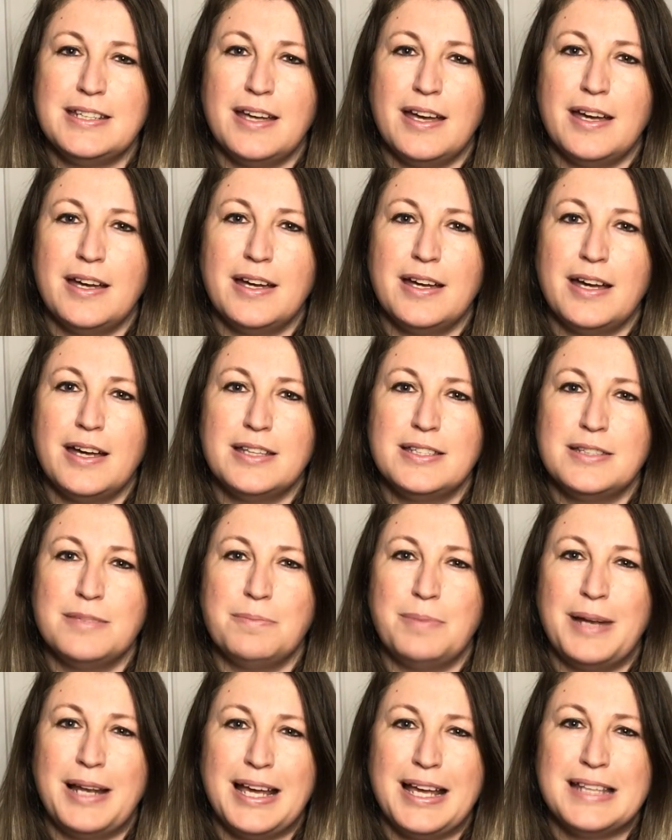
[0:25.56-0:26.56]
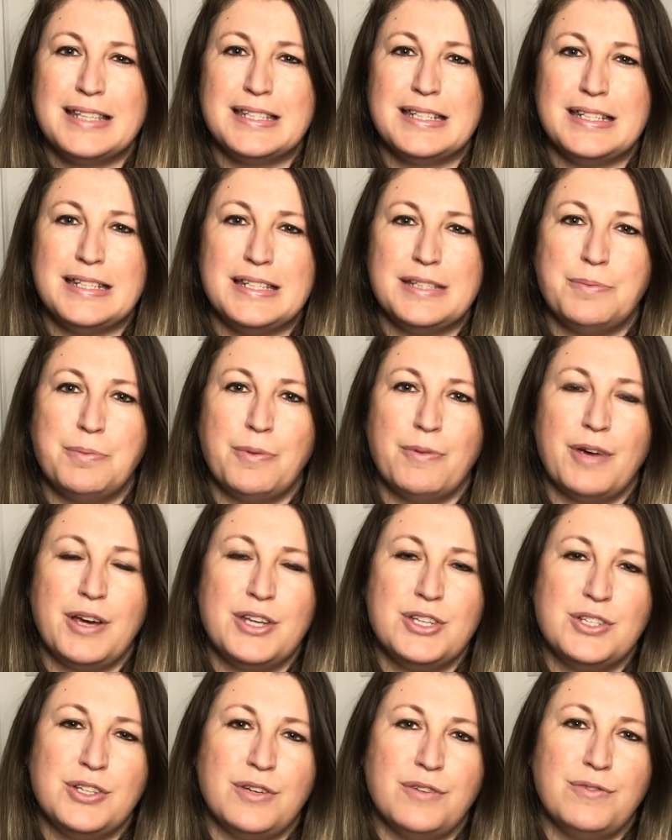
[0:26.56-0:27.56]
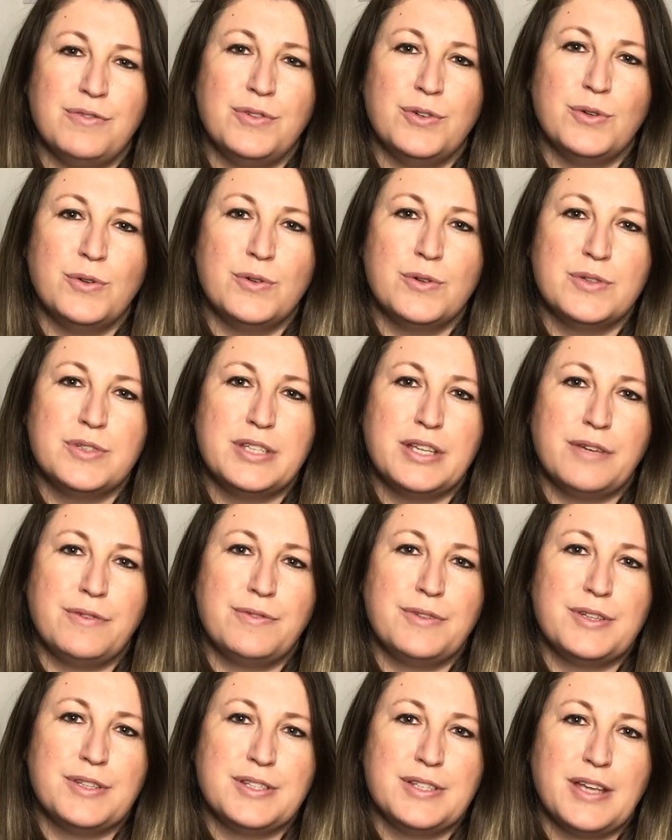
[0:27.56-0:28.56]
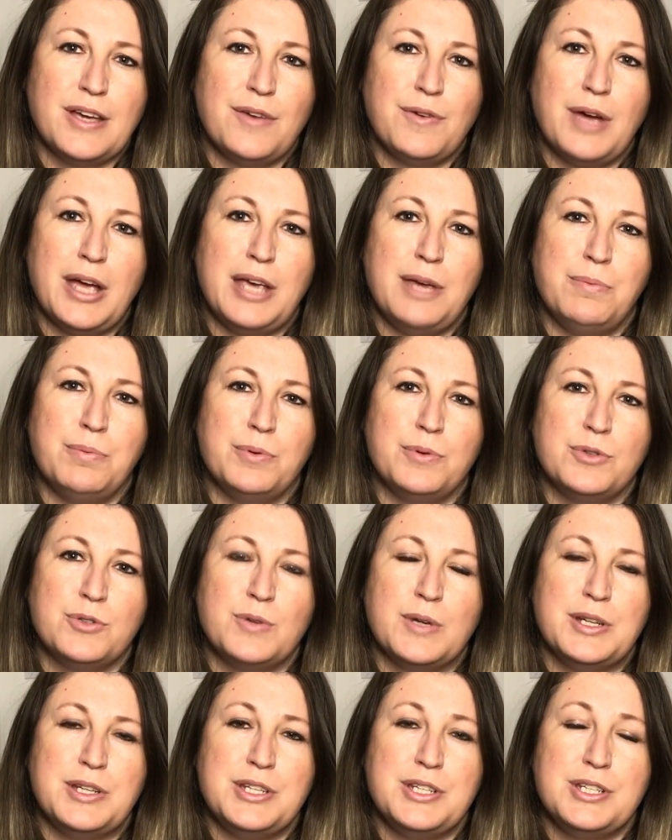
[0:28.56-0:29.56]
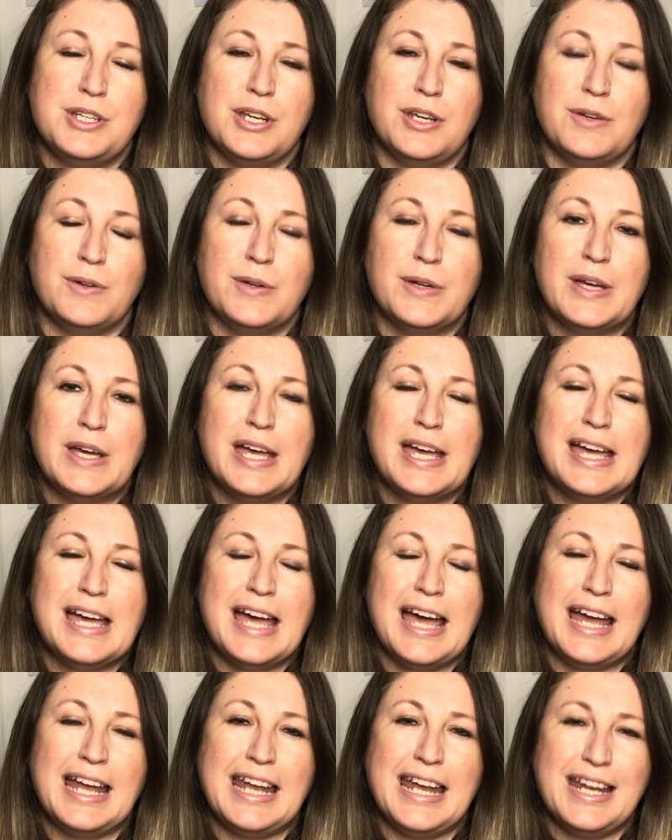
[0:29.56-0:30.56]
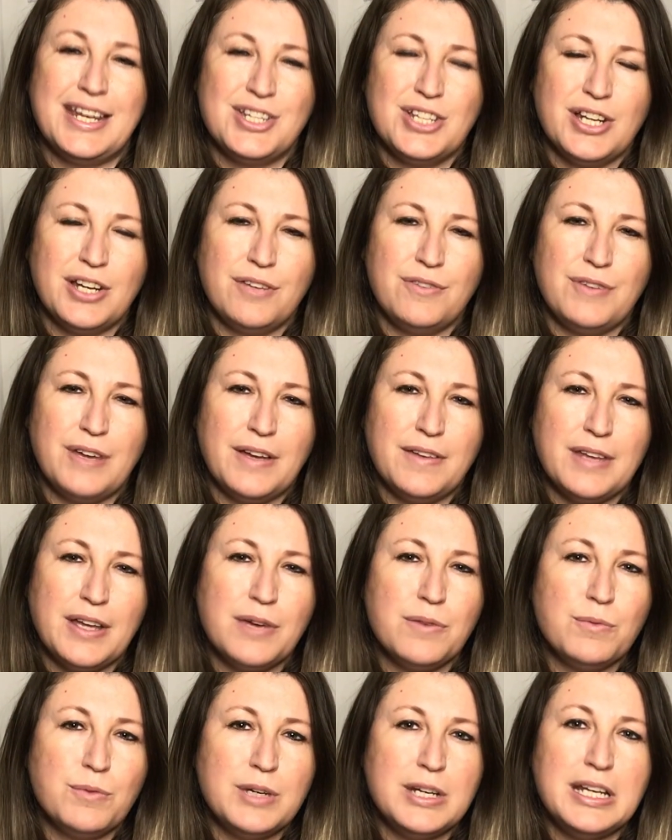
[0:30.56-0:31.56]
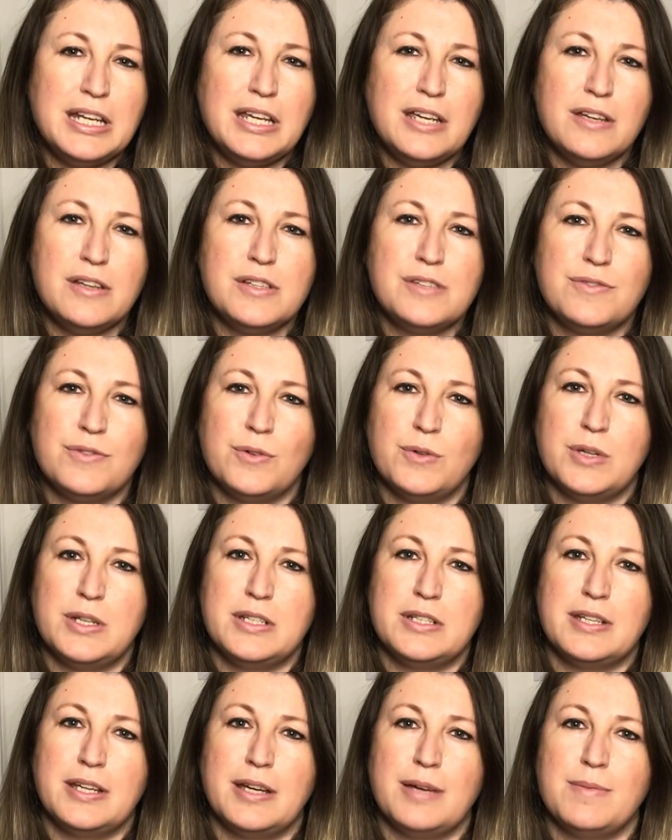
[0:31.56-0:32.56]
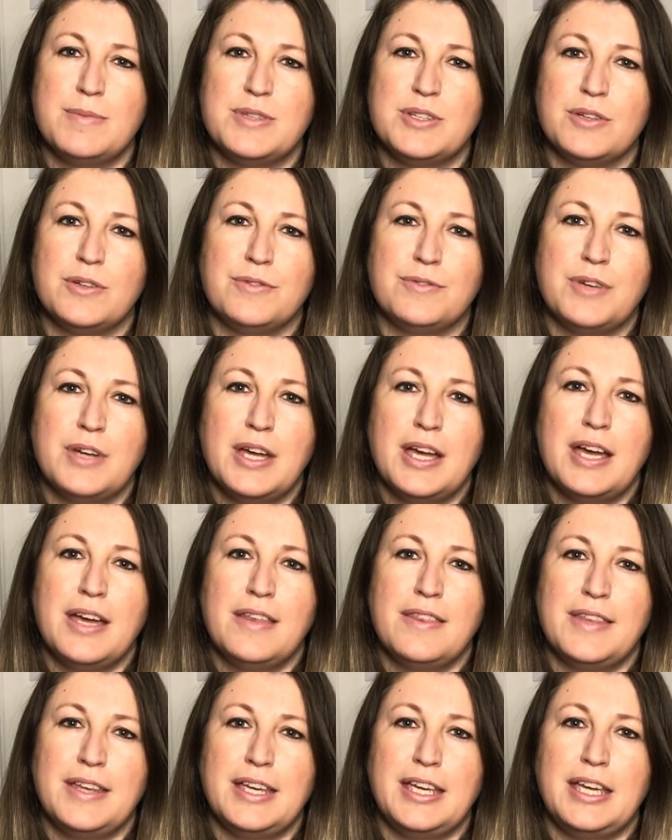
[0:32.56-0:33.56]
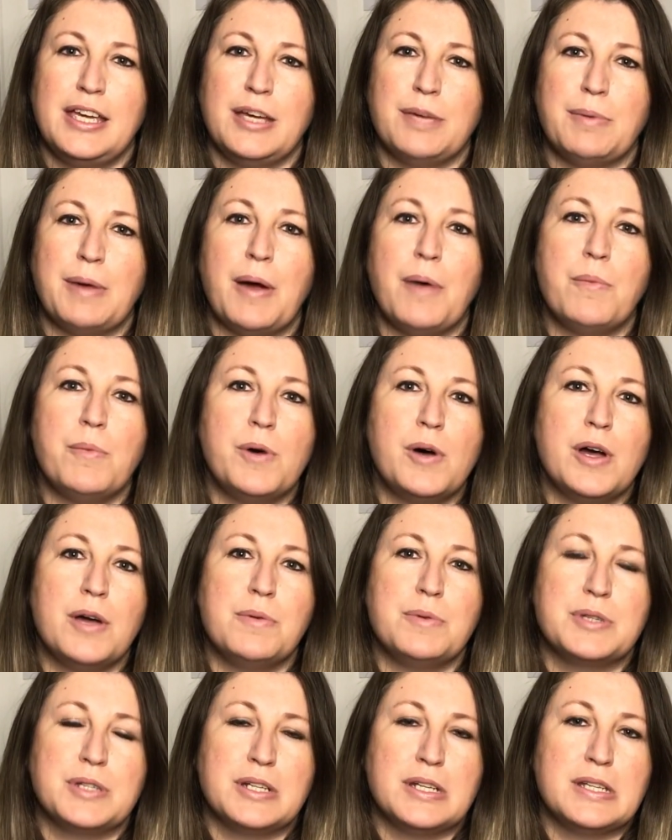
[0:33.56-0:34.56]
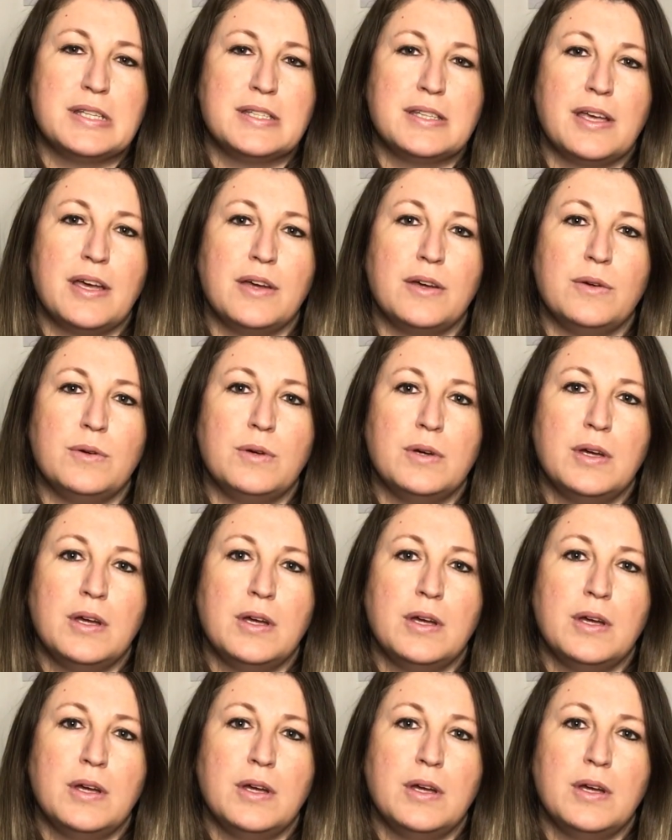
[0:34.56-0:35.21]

some plans and inspiration for Saphira Sew April 22, and actually I found that really useful in terms of thinking about what I was going to sew